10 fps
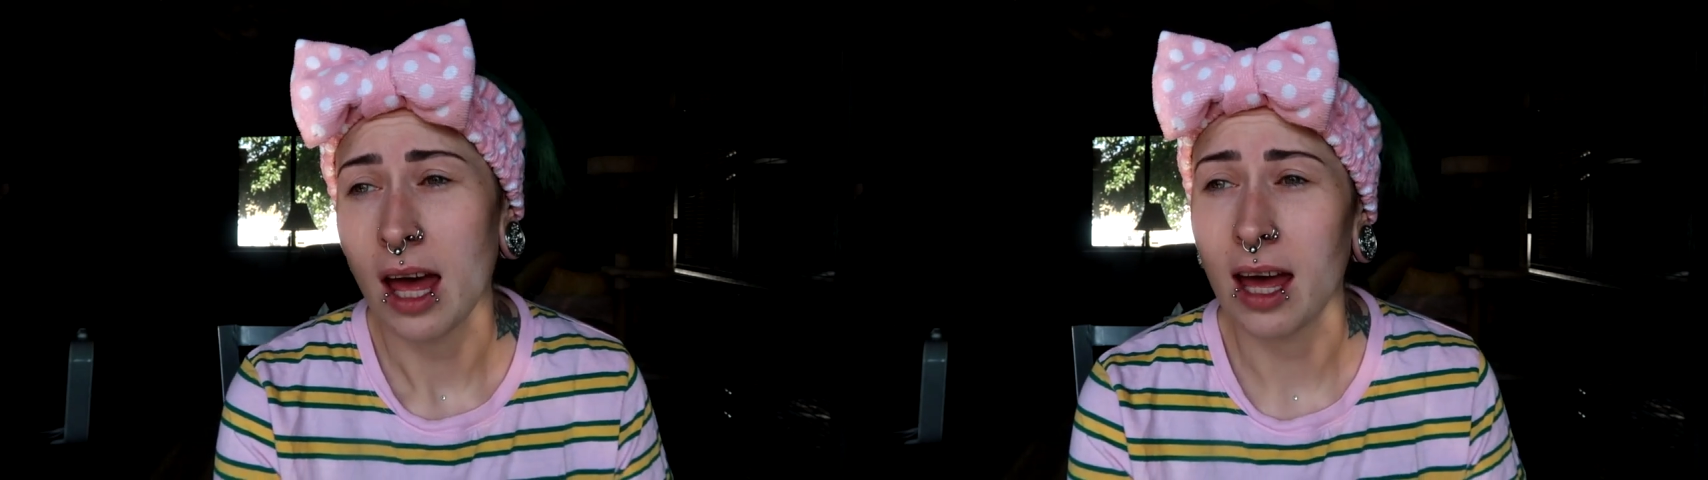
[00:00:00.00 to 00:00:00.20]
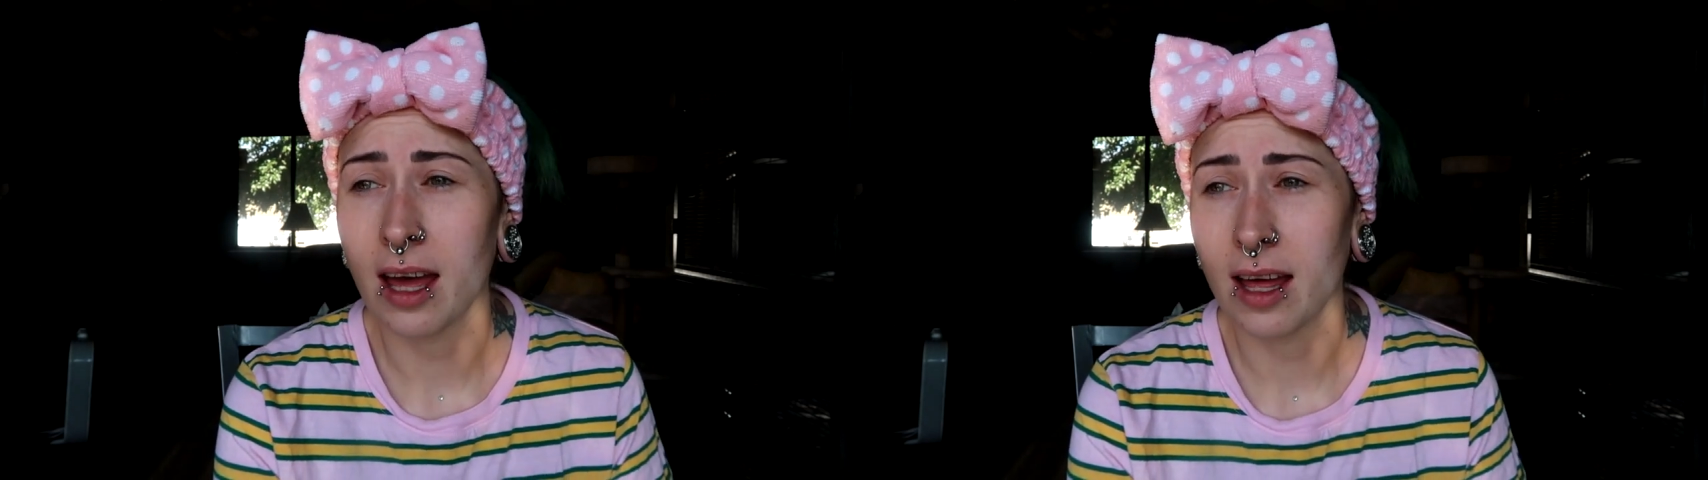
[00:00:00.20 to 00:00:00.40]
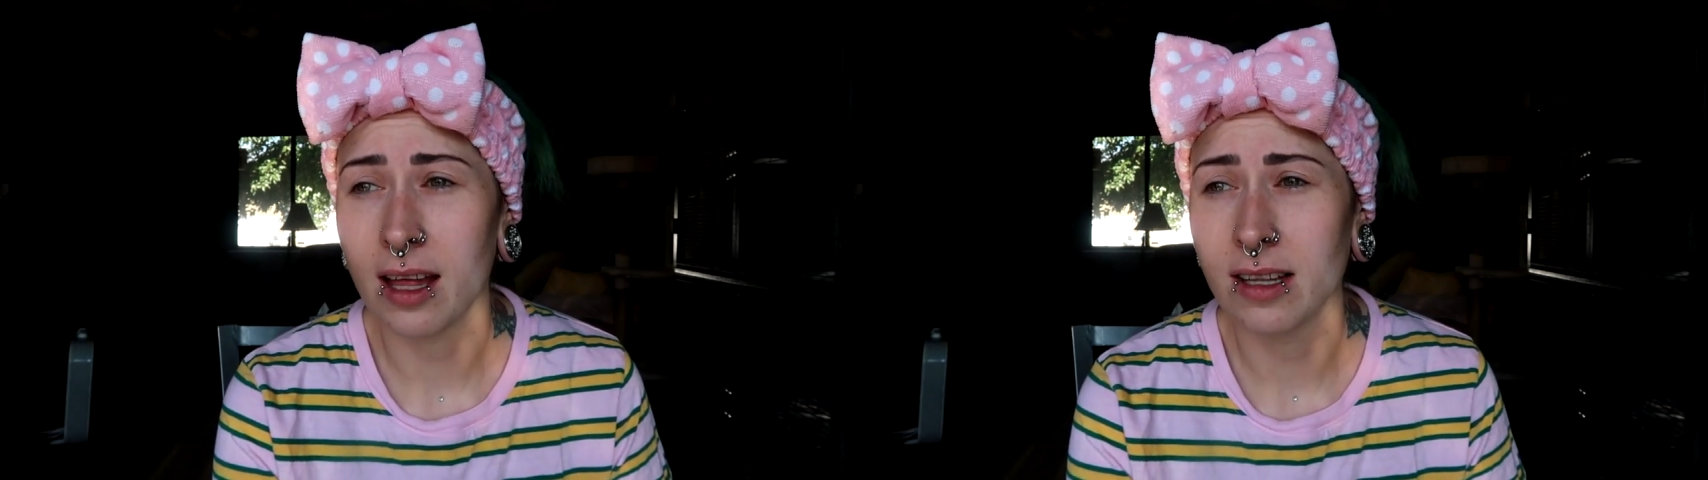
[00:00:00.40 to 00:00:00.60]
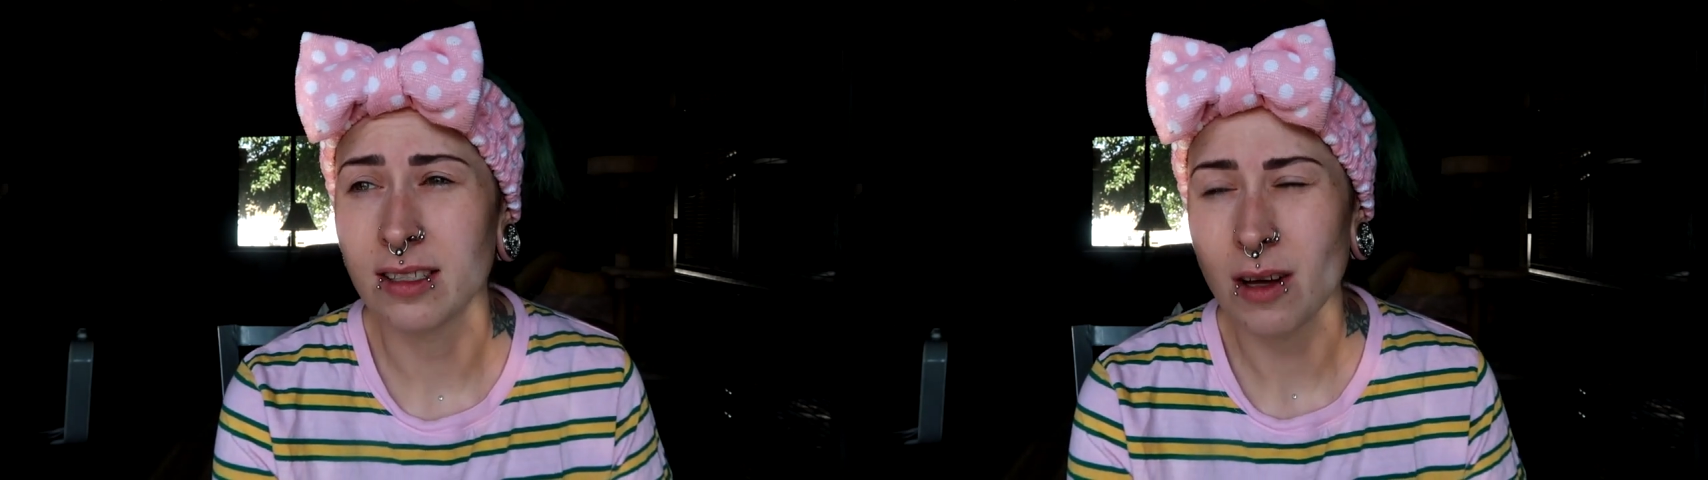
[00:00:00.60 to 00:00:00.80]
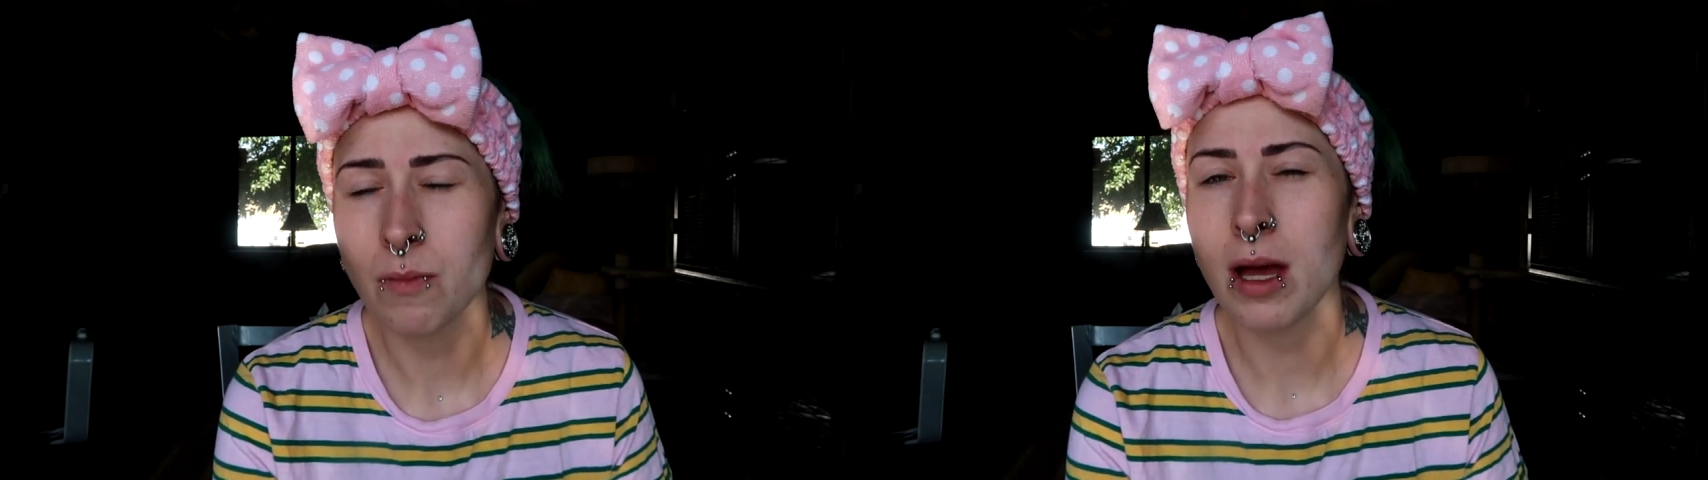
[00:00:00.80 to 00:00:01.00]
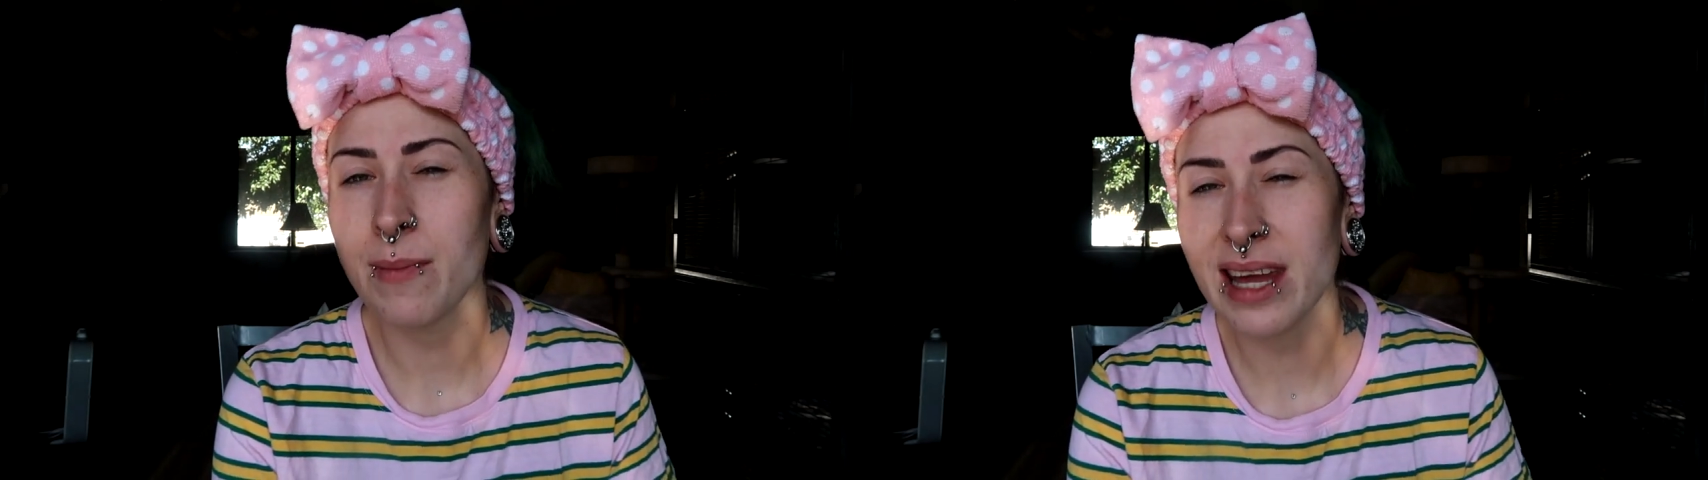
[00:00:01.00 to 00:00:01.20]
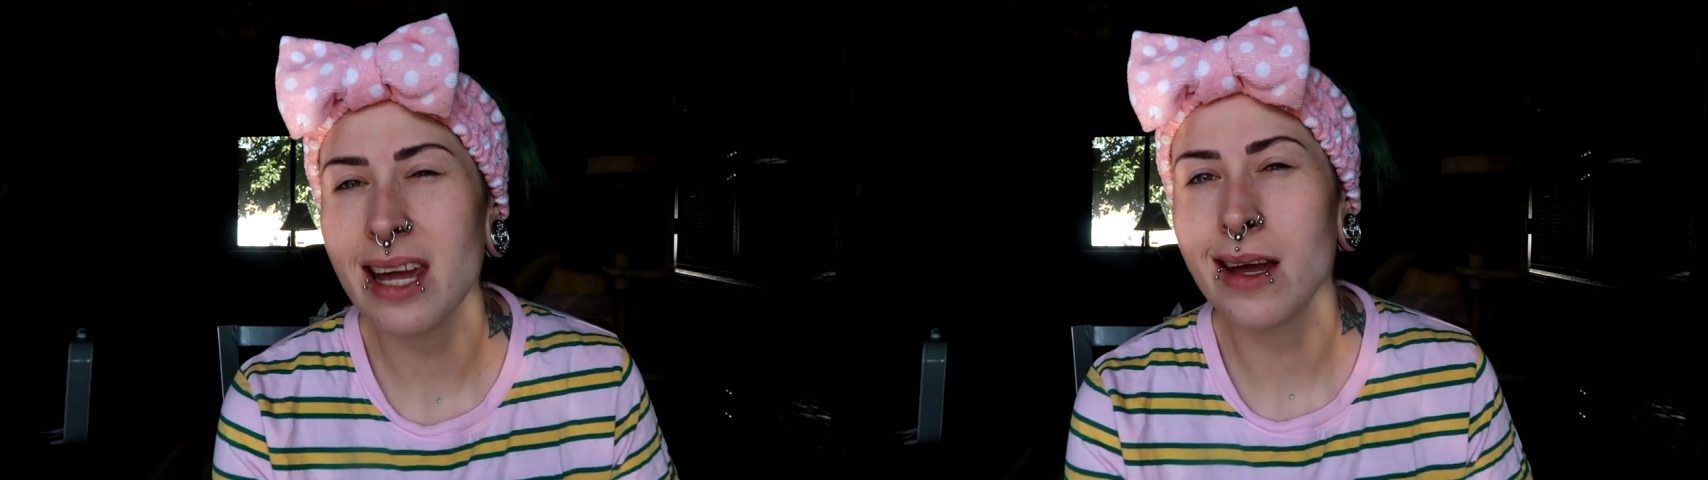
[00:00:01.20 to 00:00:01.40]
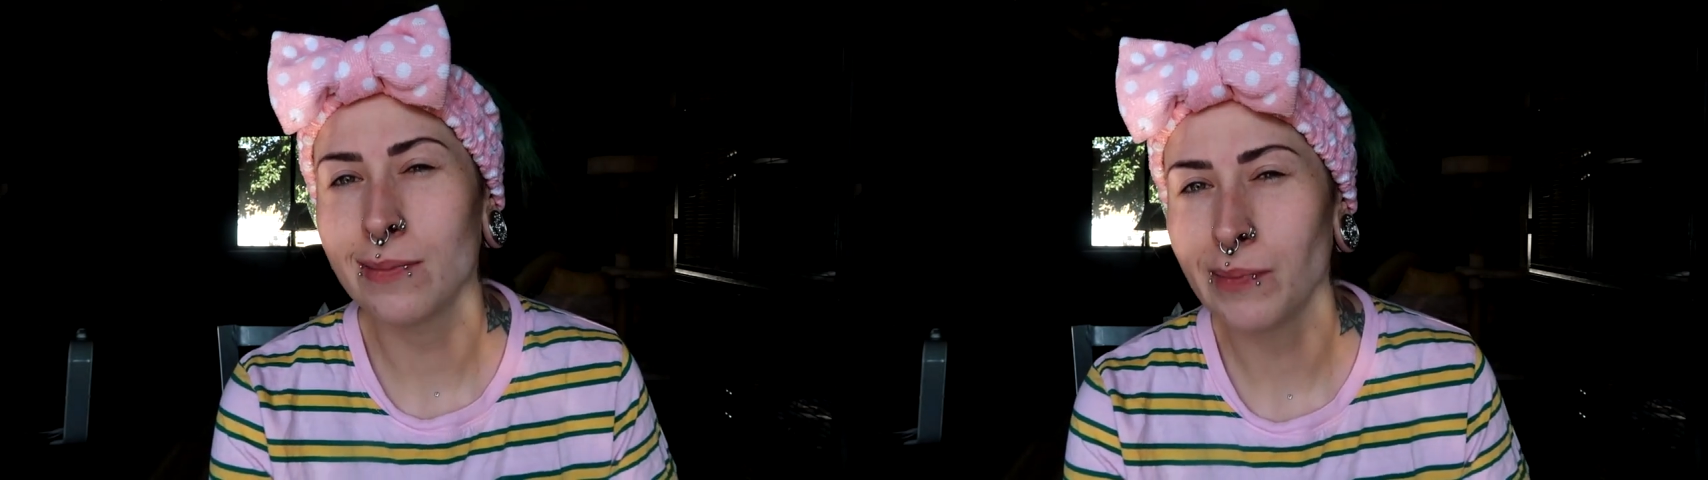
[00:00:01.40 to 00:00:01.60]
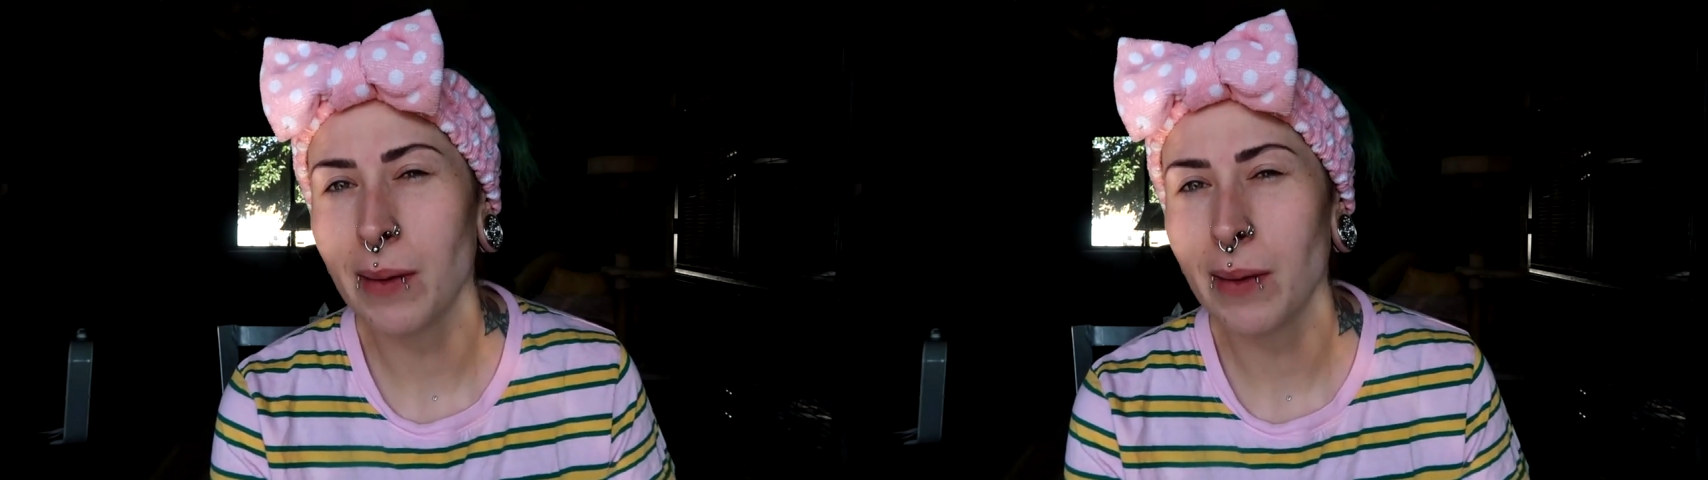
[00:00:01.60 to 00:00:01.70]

And so maybe,